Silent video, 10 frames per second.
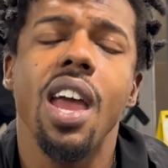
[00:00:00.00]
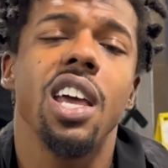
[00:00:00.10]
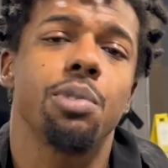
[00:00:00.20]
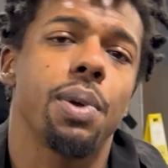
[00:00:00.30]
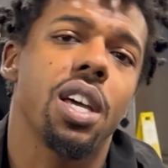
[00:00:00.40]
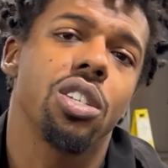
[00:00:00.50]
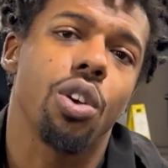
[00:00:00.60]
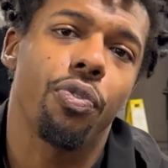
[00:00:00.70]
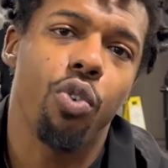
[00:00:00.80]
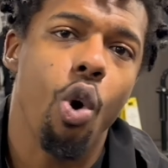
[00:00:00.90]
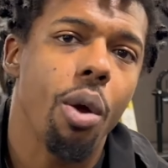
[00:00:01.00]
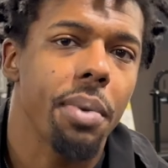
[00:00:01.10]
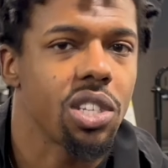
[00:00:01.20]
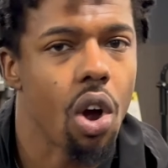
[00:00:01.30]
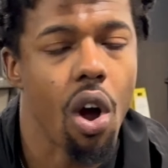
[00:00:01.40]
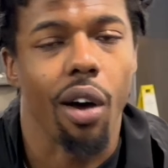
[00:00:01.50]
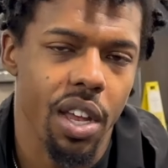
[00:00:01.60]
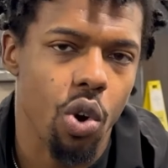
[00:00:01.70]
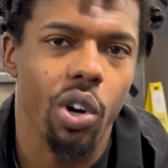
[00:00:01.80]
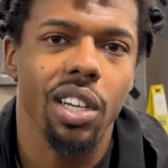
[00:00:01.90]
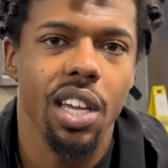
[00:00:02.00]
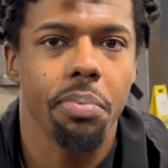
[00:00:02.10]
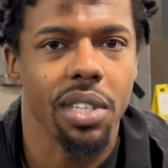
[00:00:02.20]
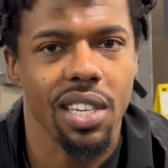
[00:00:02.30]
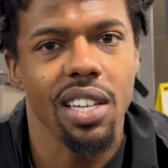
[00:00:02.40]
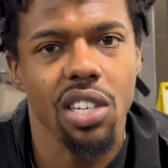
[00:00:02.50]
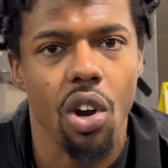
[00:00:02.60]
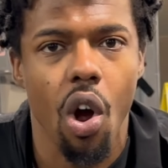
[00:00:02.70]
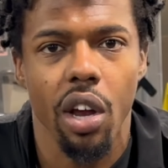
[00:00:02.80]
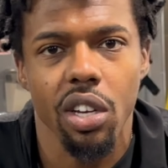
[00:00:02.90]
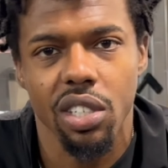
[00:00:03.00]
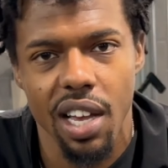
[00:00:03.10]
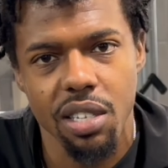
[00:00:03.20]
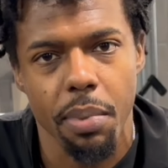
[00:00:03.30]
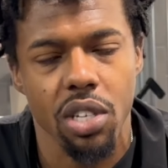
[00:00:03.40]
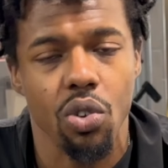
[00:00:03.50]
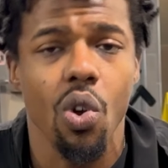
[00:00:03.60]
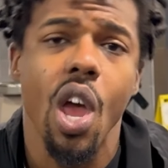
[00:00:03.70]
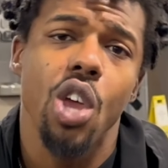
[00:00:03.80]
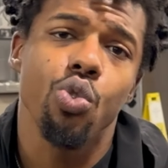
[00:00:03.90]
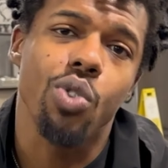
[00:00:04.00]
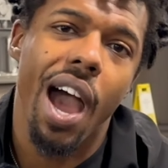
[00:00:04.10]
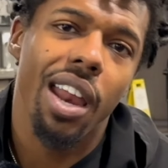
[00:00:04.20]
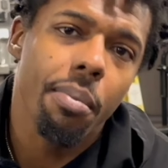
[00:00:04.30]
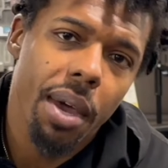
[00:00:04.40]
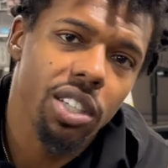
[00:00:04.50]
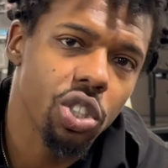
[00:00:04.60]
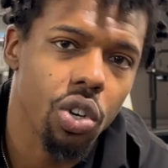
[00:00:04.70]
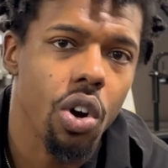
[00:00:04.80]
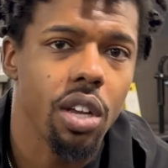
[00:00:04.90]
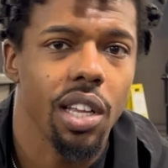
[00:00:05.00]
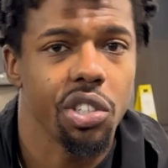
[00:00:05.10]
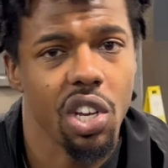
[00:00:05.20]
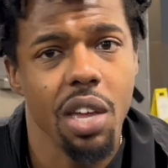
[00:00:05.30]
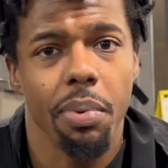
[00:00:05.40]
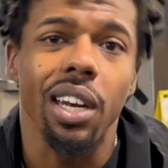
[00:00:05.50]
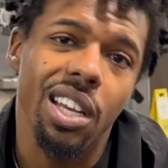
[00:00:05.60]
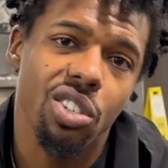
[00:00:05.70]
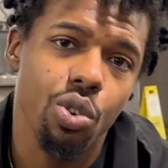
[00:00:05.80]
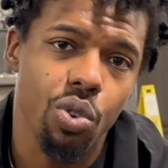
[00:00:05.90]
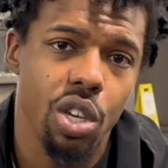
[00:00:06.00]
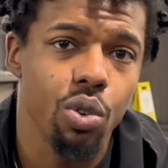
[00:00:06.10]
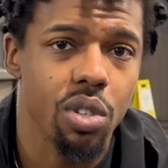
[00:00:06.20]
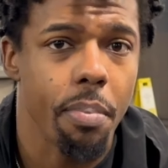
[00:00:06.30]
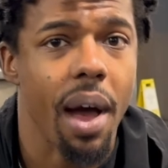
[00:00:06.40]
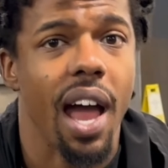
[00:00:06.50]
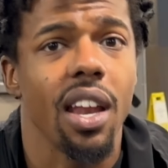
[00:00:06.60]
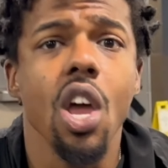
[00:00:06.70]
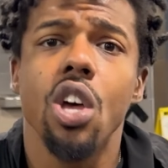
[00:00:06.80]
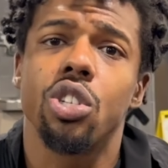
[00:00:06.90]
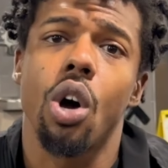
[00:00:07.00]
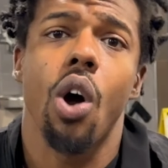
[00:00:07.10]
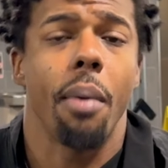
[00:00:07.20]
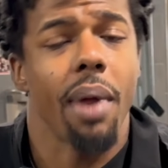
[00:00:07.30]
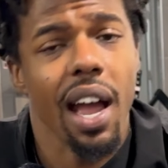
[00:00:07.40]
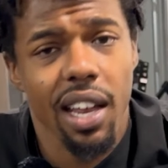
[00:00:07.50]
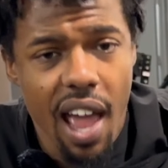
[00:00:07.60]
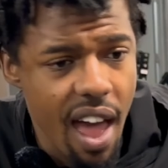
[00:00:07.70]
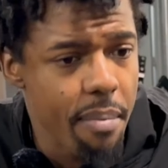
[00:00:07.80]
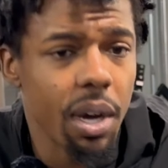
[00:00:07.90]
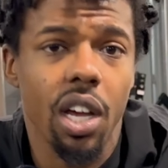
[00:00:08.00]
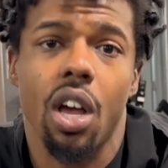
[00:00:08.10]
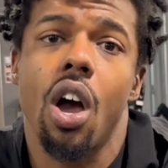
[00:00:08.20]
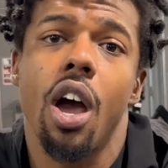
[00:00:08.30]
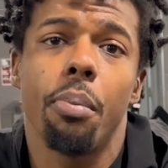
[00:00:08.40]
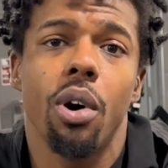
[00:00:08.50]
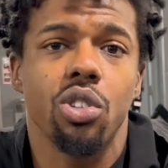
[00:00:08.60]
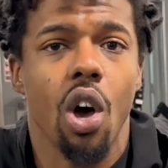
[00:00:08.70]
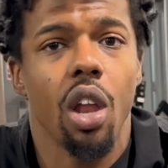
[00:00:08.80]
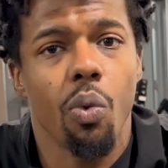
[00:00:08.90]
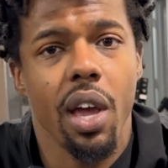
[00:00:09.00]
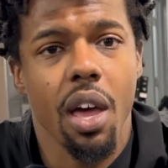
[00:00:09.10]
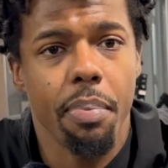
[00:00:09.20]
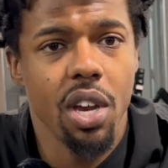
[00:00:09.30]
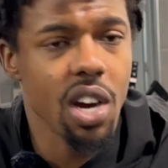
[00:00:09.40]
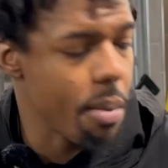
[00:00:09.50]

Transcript: It's because your form is off. In order to keep the tension on your chest muscle, you gotta make sure that you're keeping these 2 cues in mind. So I'm not gonna have my elbows all the way up here.